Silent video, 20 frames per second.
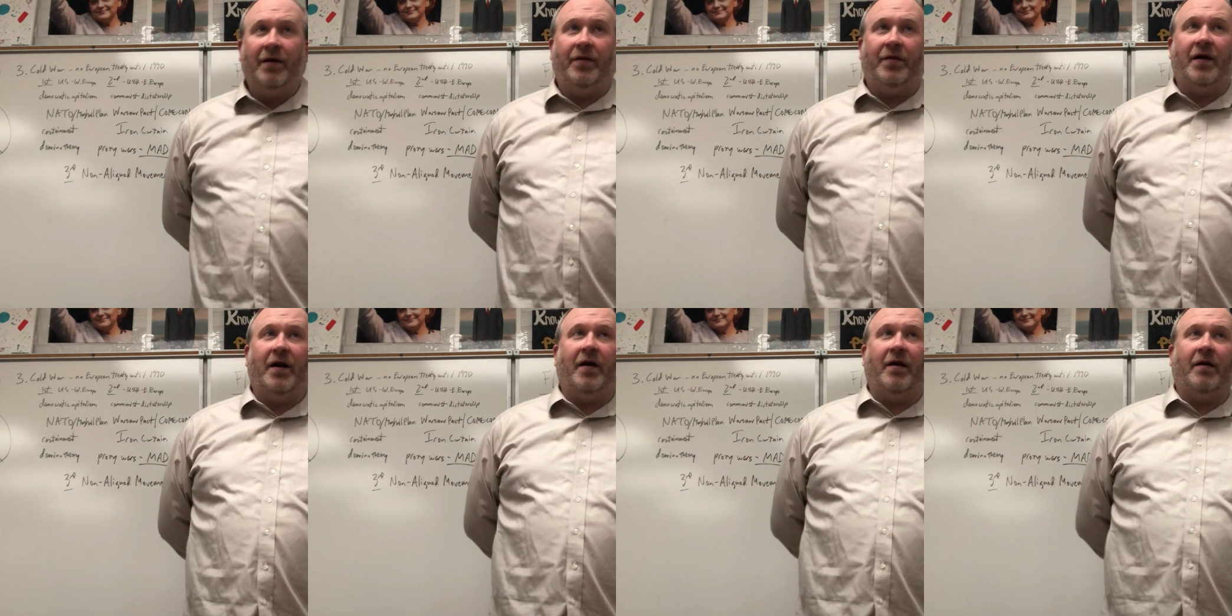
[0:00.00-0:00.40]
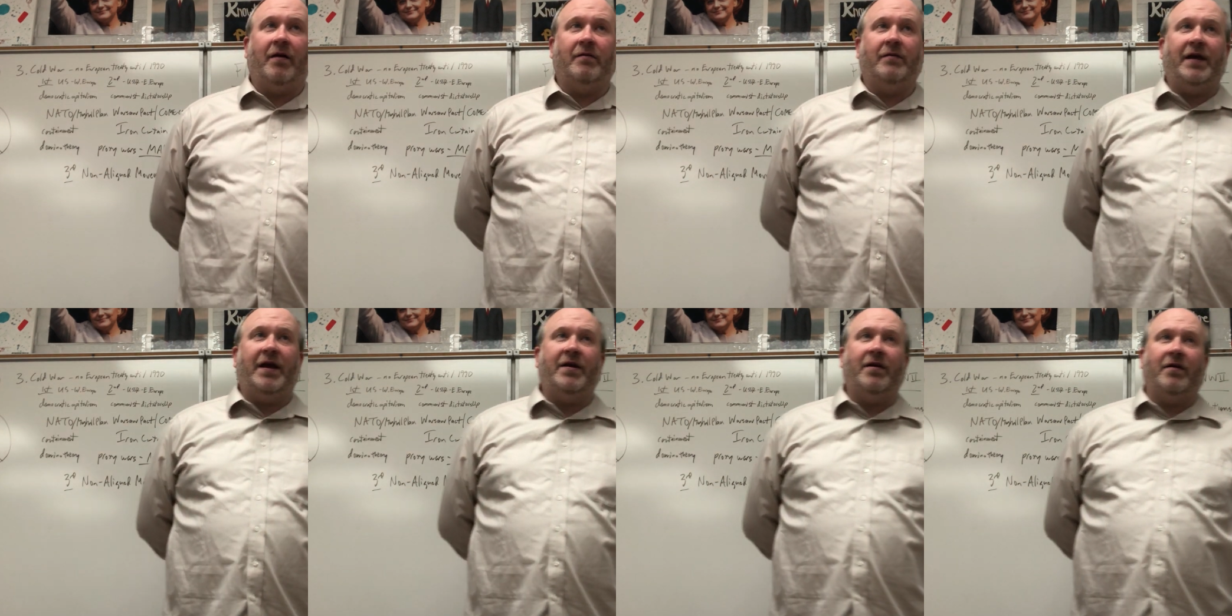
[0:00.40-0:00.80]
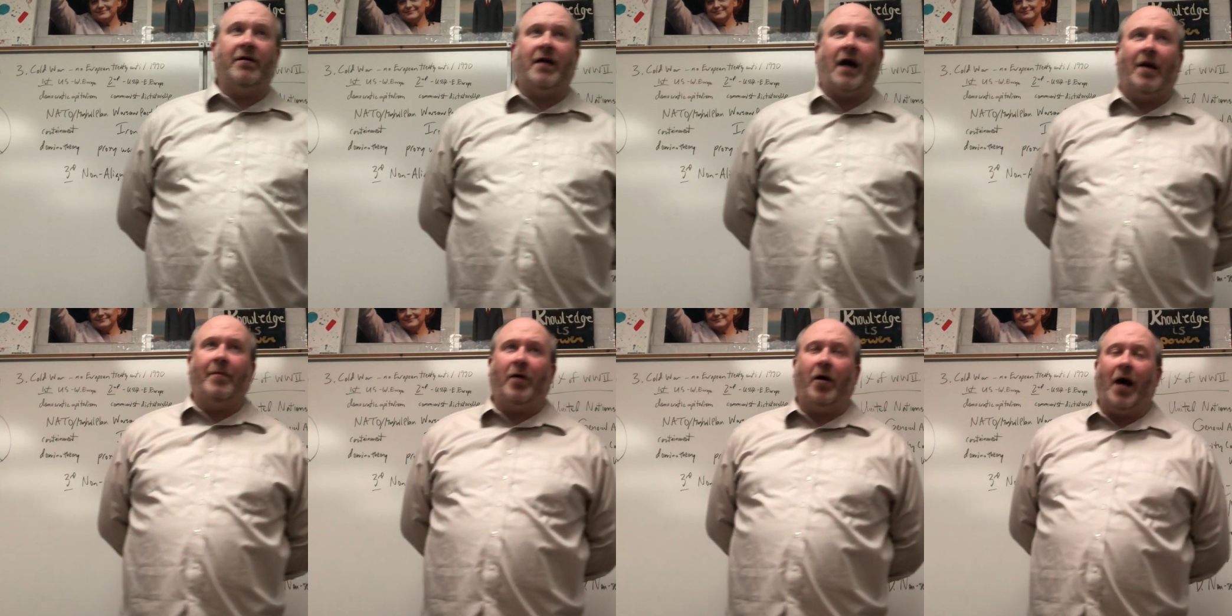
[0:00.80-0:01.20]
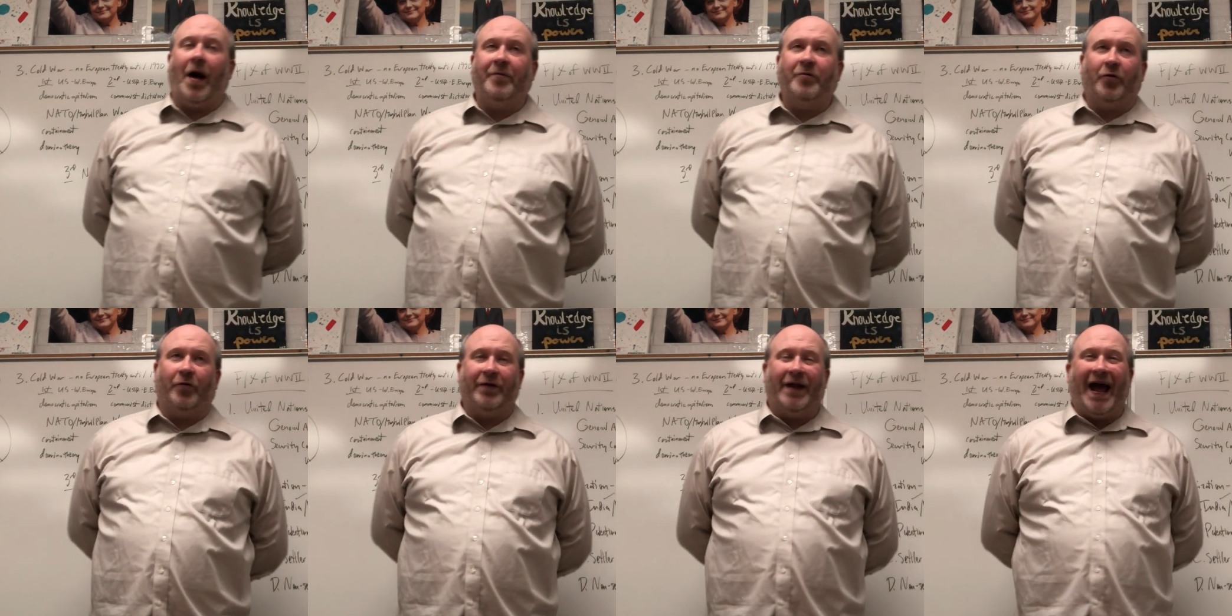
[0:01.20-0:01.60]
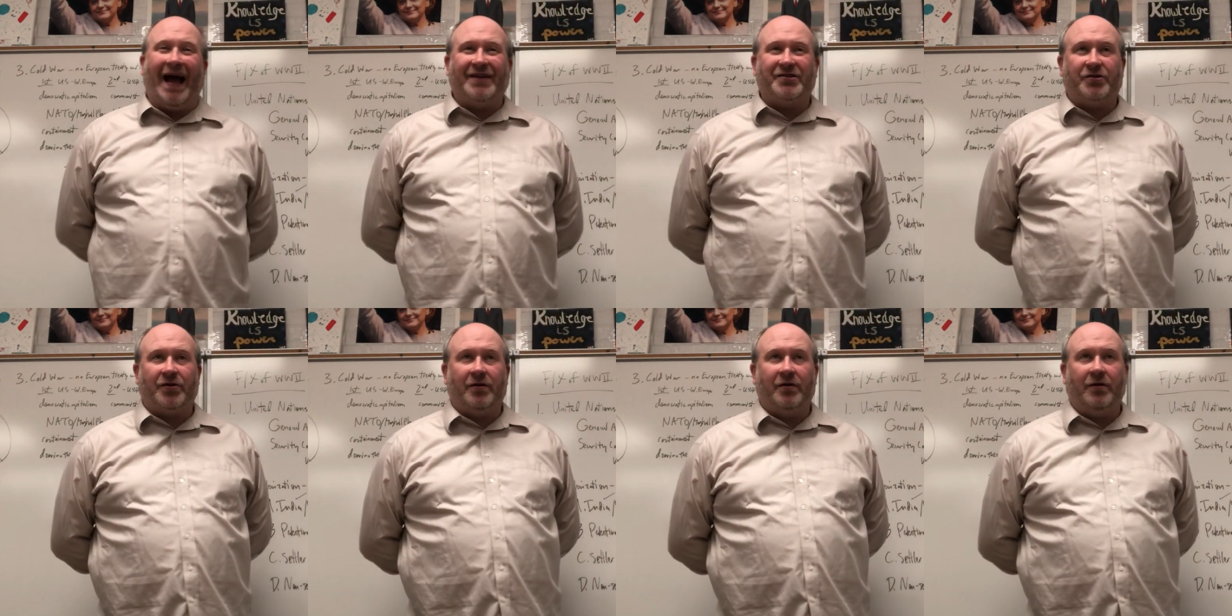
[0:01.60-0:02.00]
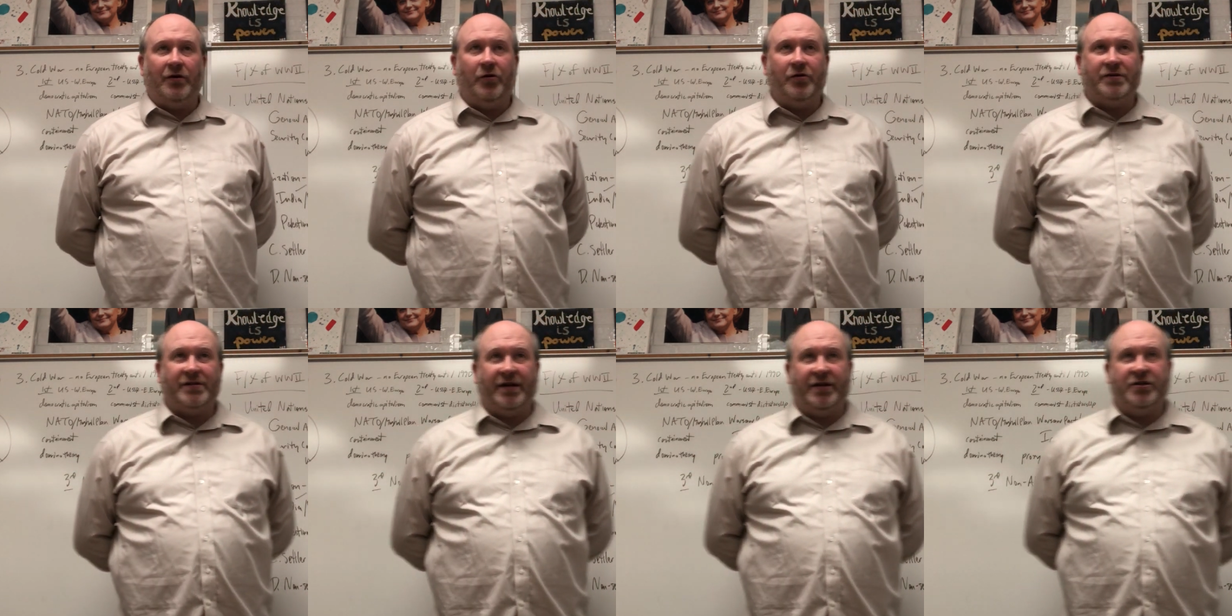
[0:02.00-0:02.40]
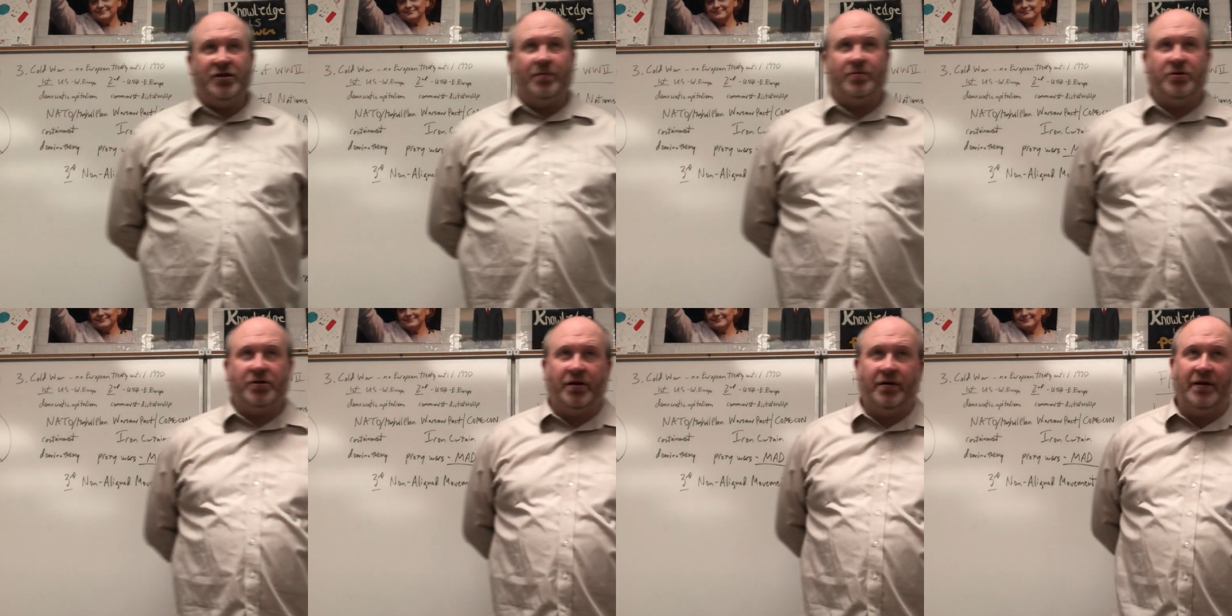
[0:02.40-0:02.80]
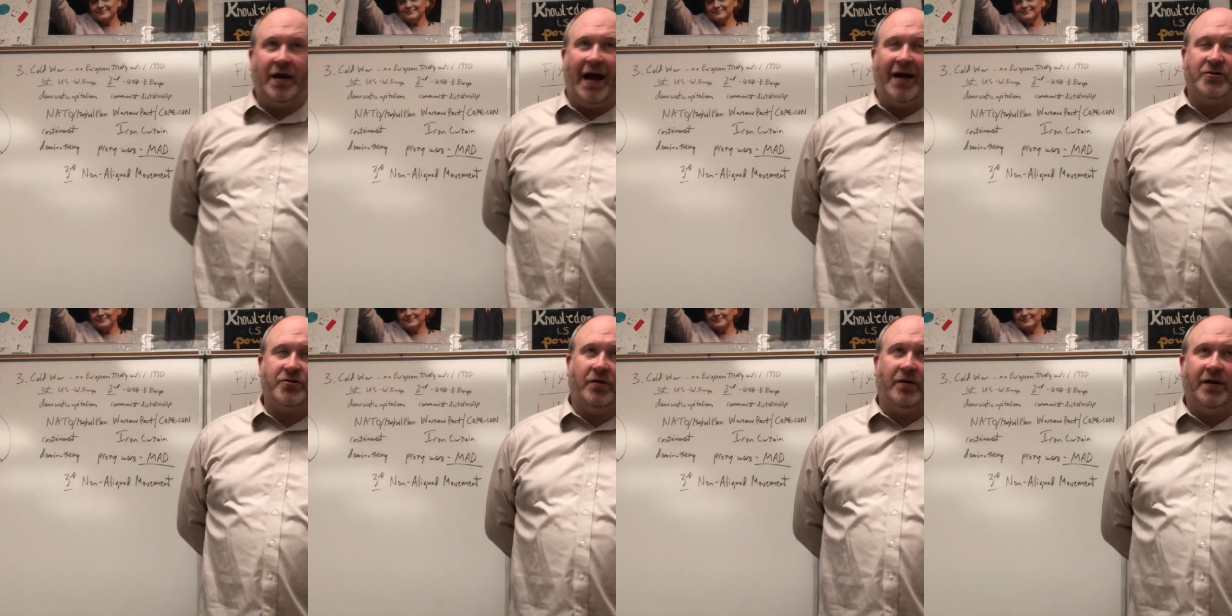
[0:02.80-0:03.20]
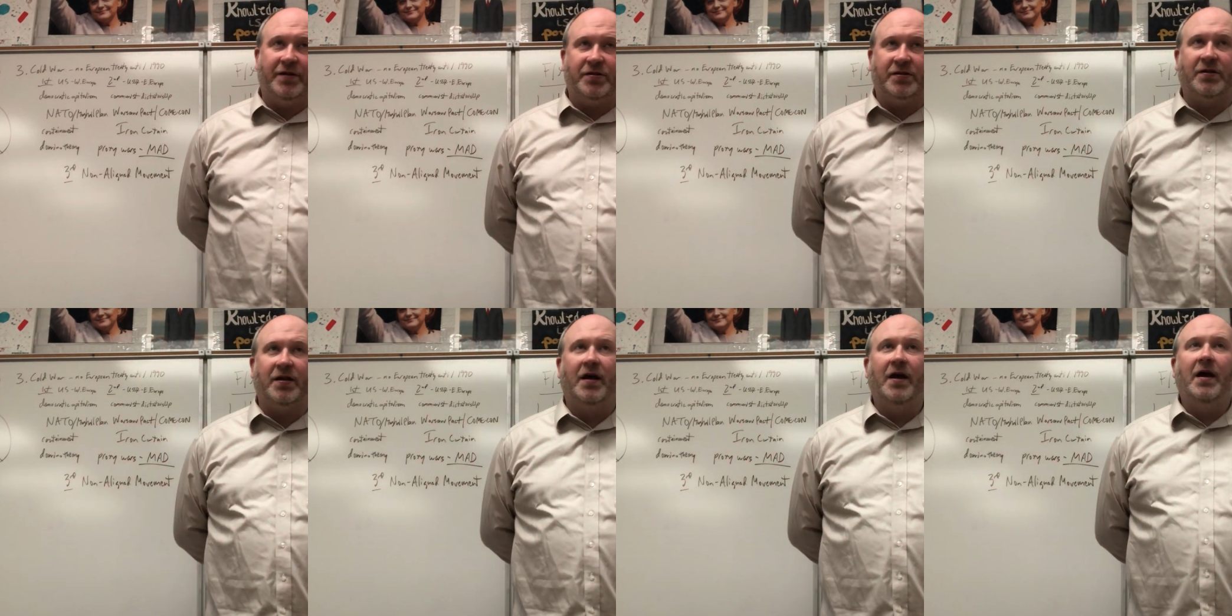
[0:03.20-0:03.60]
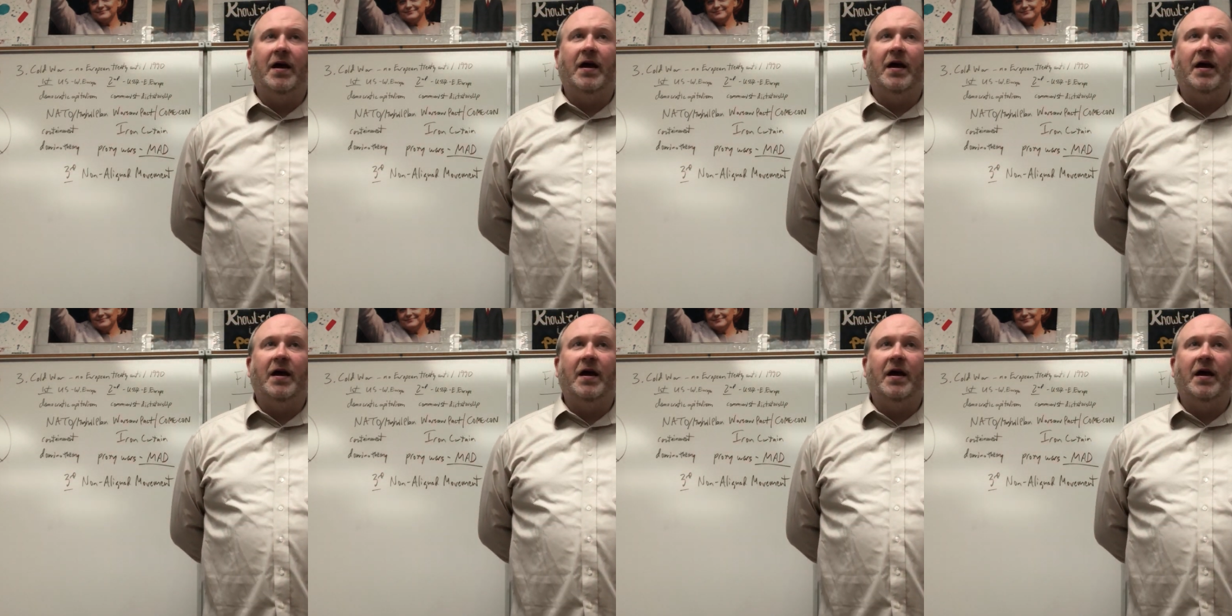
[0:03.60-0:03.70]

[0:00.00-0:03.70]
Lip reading: Their leader, Gamal Abdel Nasser, who is an Egyptian nationalist,